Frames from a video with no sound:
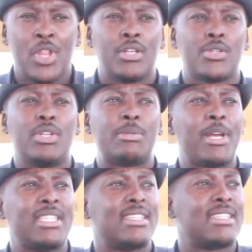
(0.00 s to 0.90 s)
So we
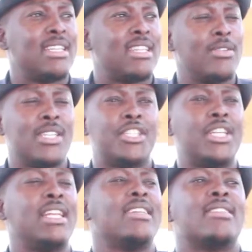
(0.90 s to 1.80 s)
spent 16,000
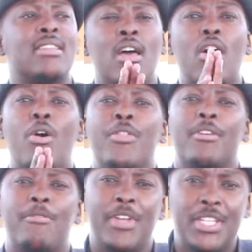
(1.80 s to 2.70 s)
shillings on the
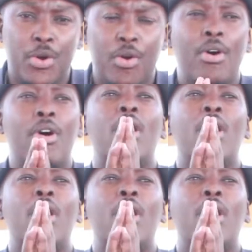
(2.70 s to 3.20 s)
fito,